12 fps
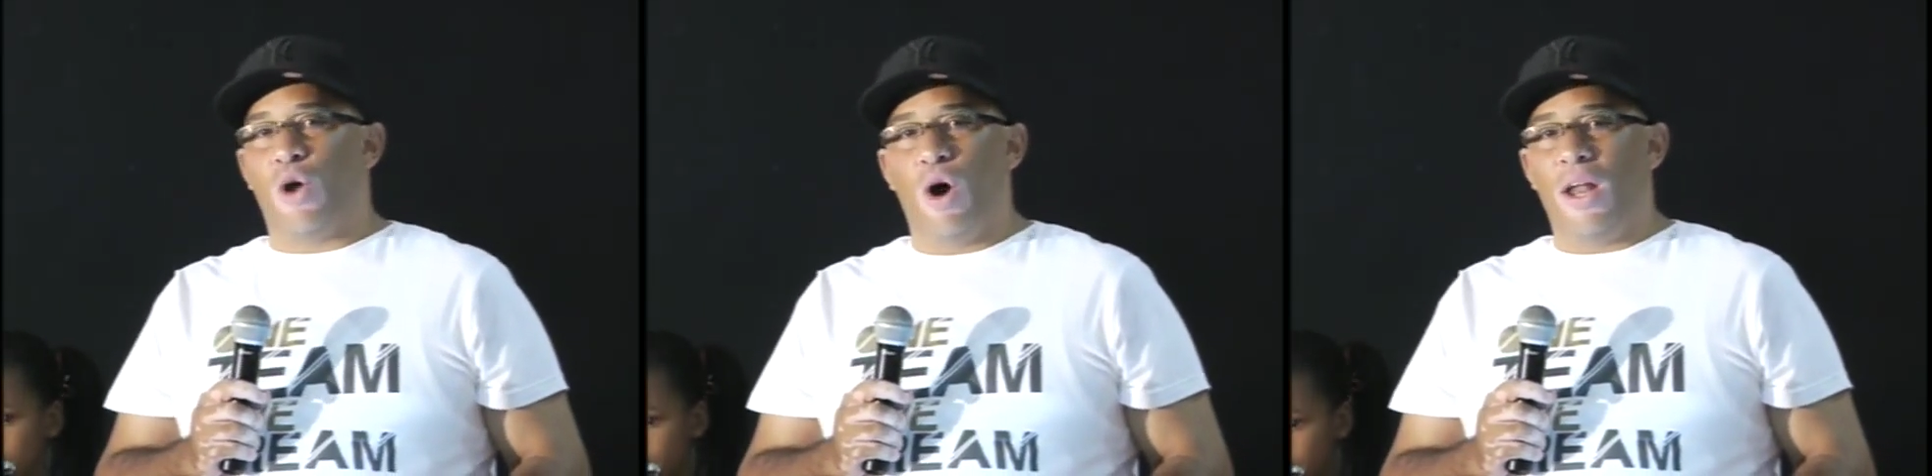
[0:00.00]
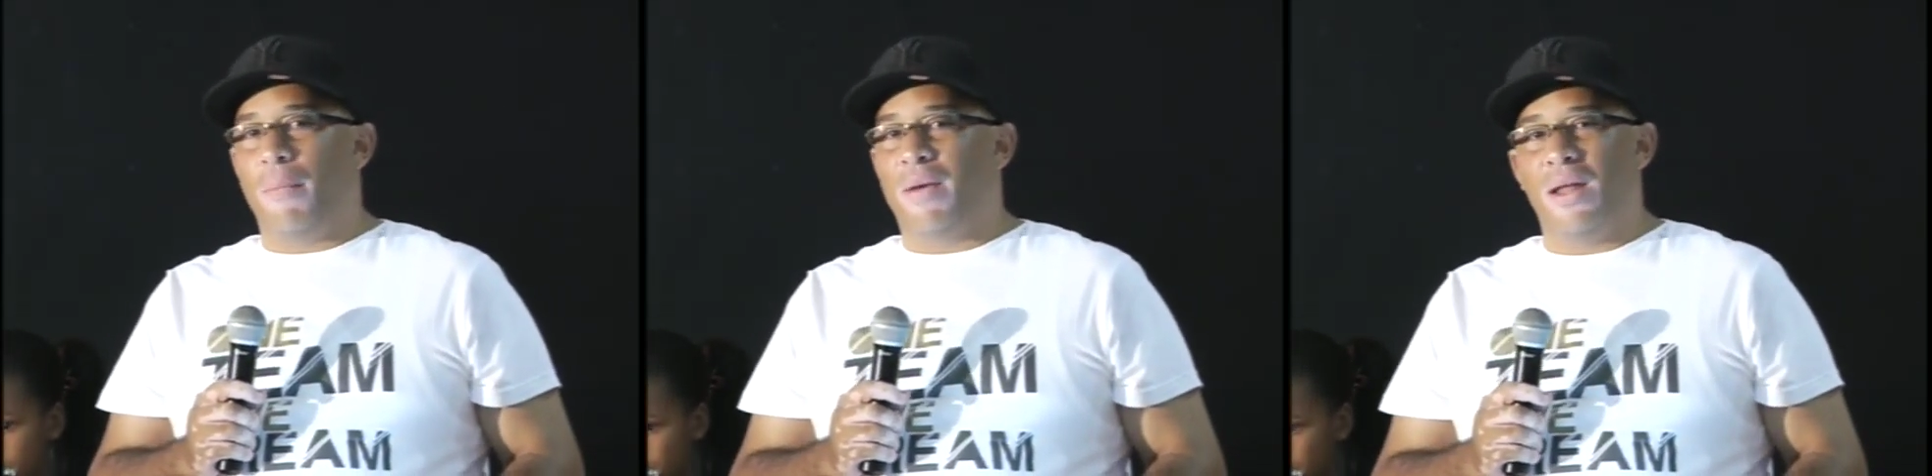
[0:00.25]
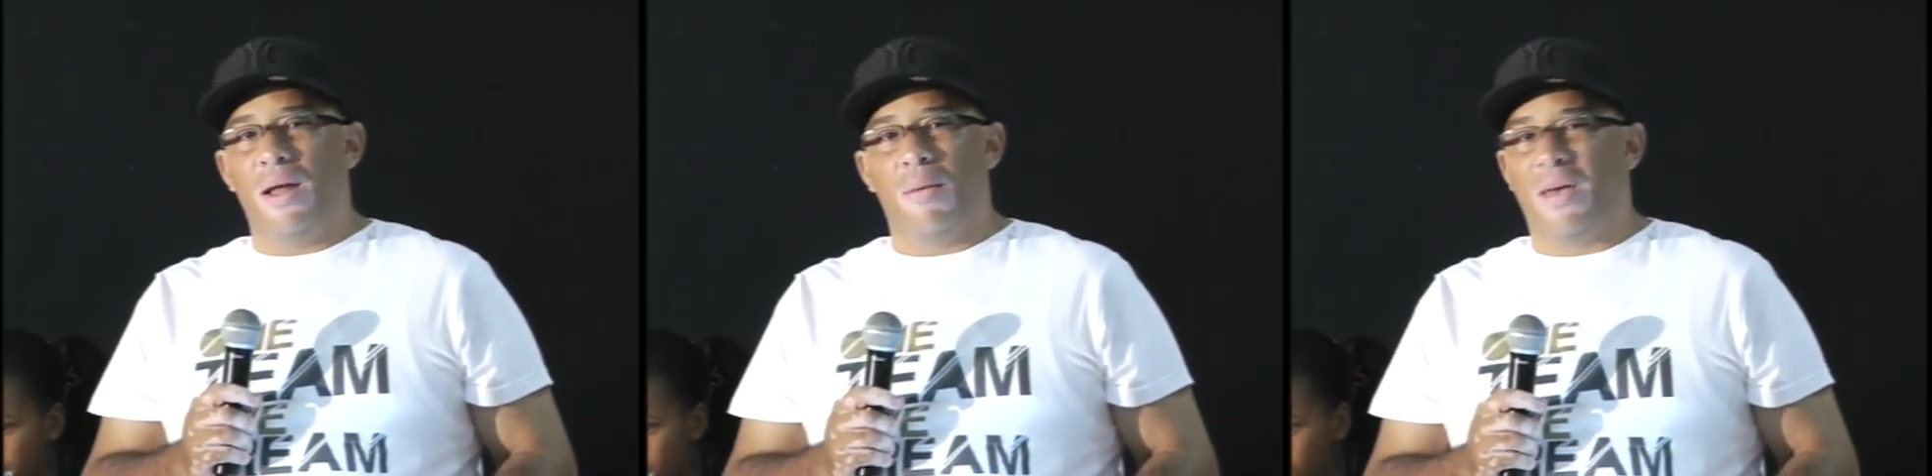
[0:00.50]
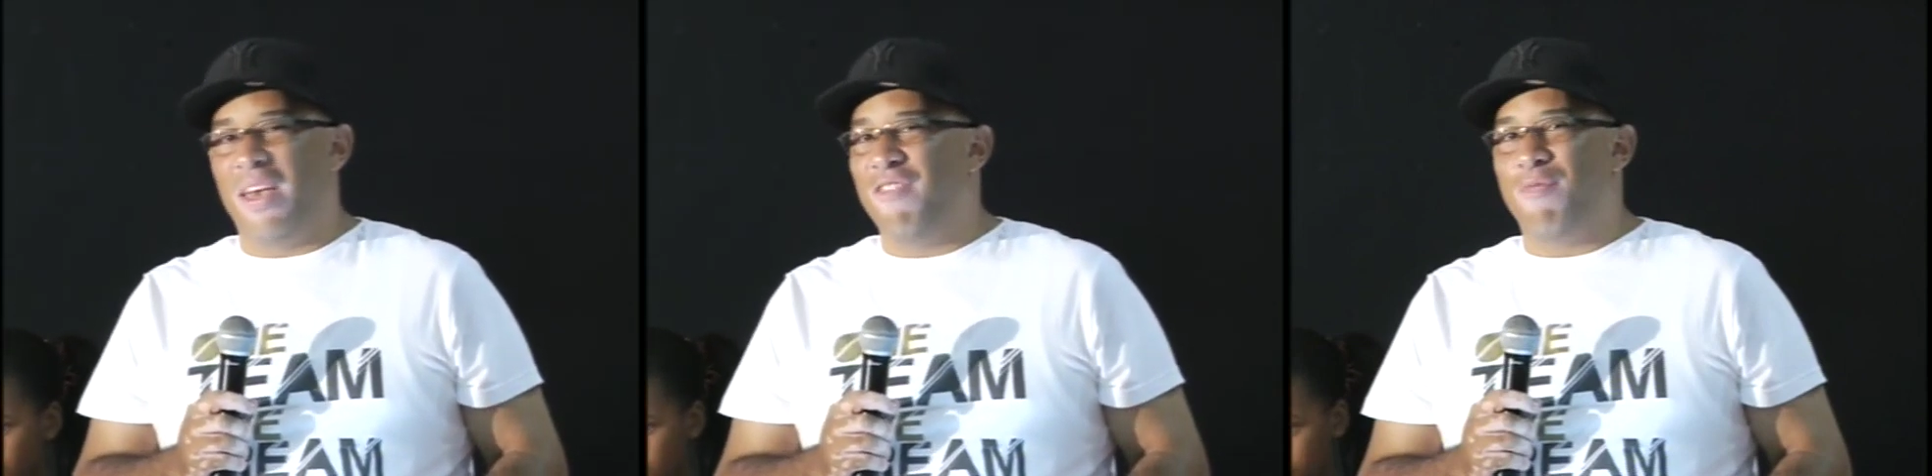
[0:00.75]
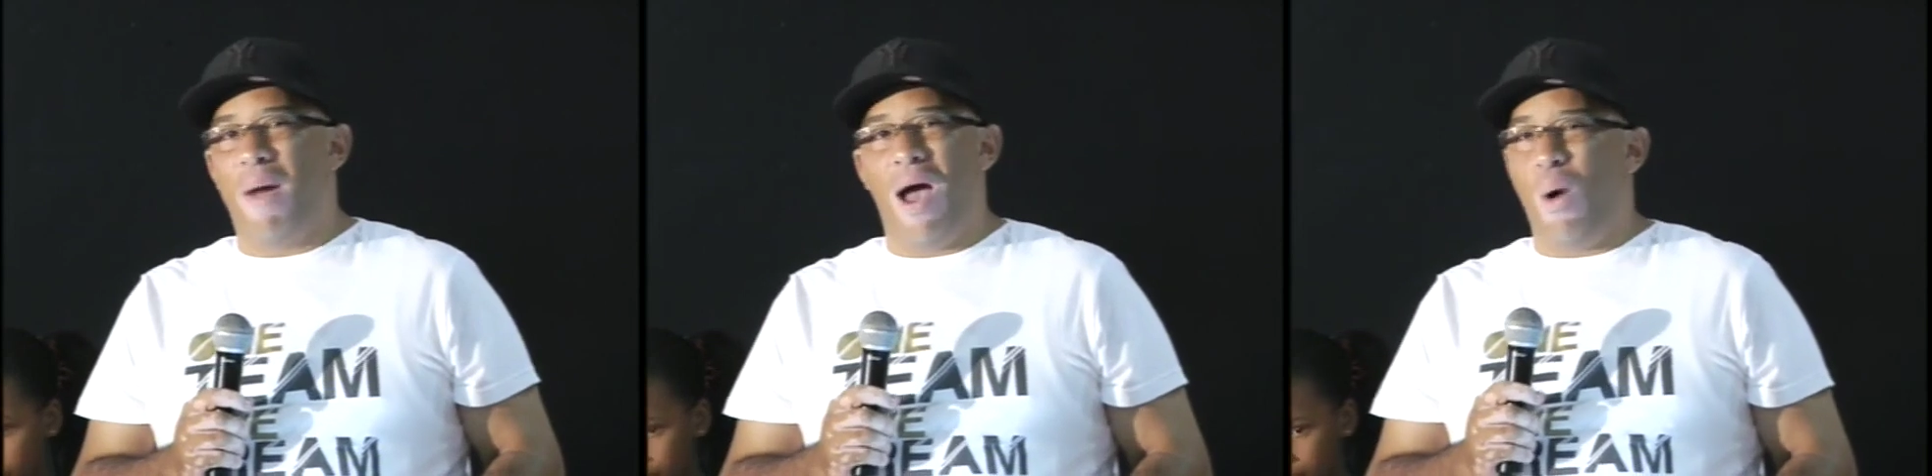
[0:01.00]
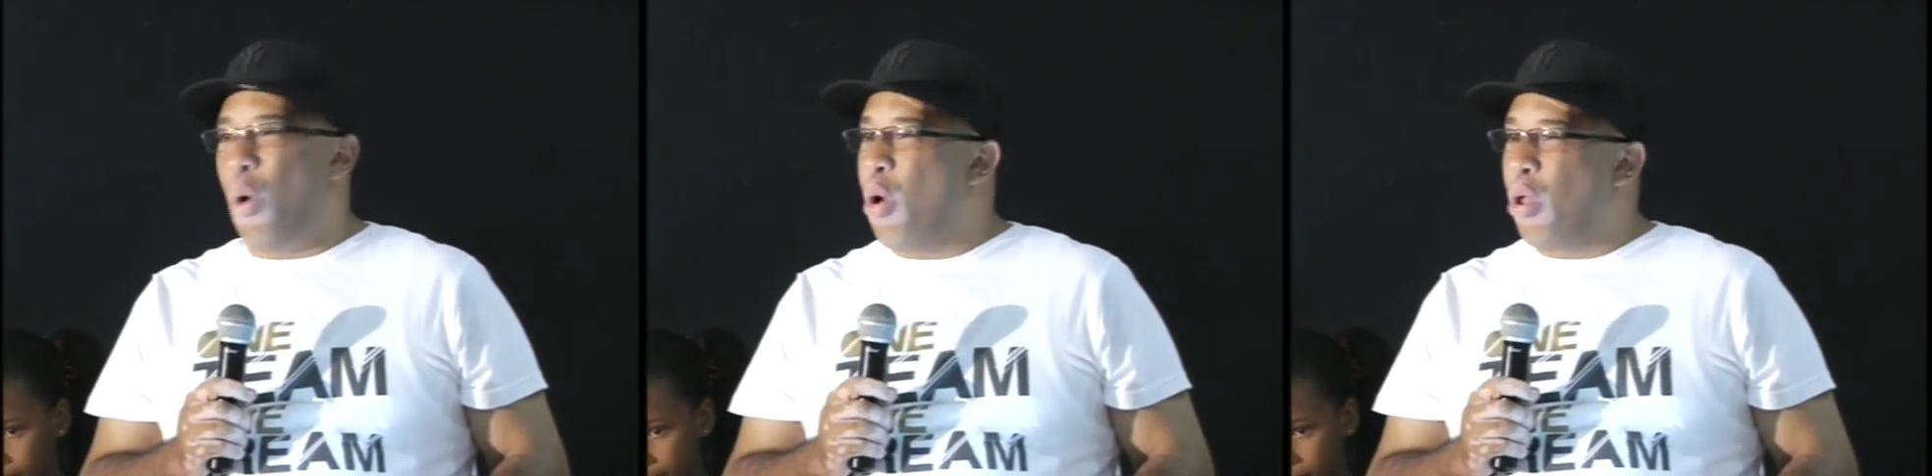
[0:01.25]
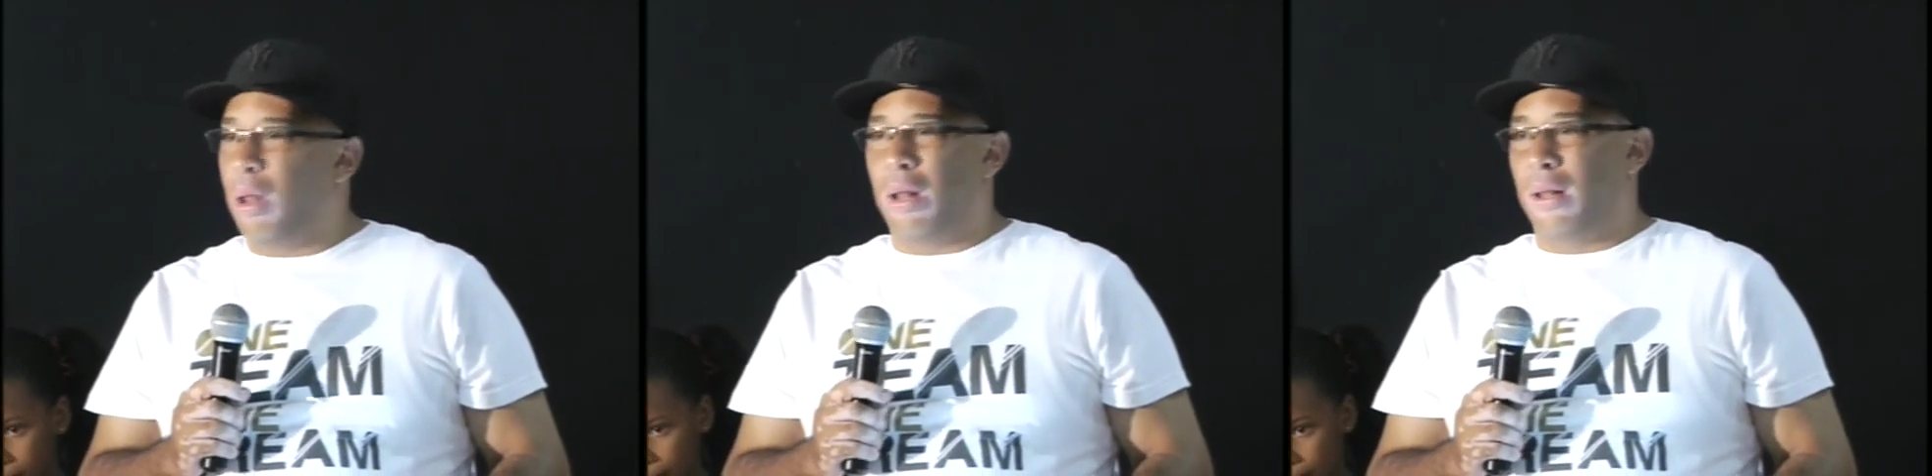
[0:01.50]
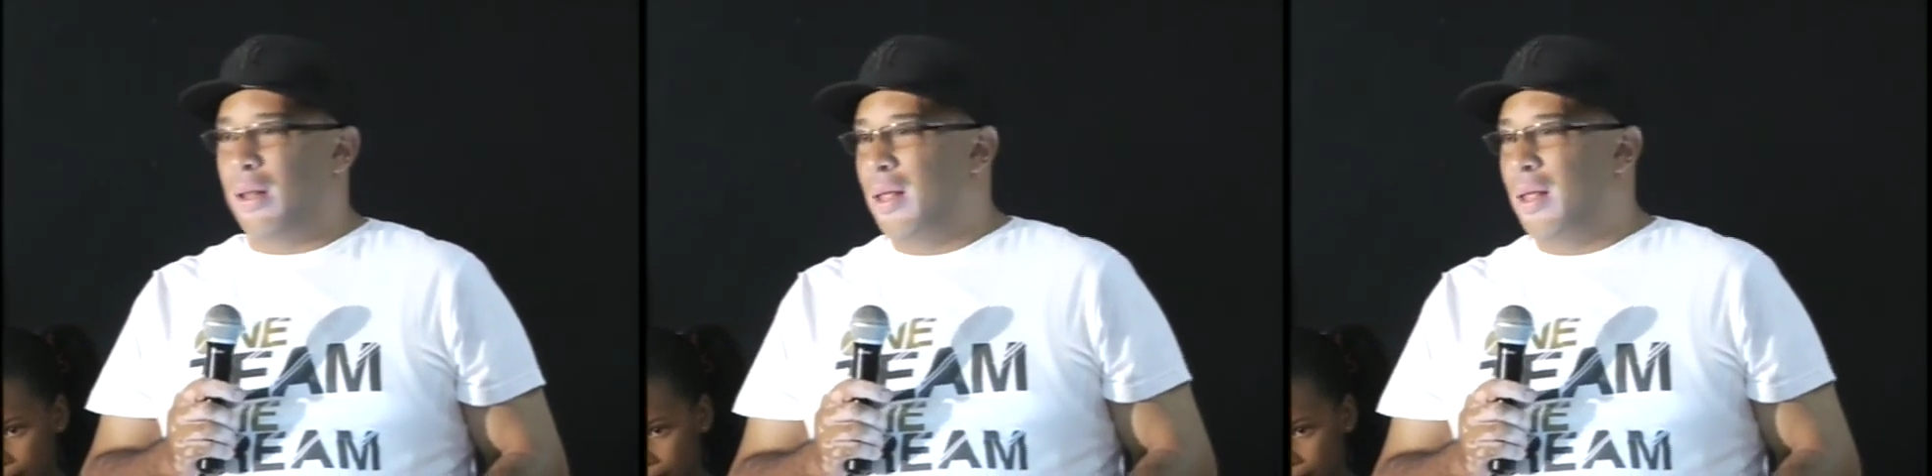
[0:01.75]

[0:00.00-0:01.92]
God, I'm going to give my all.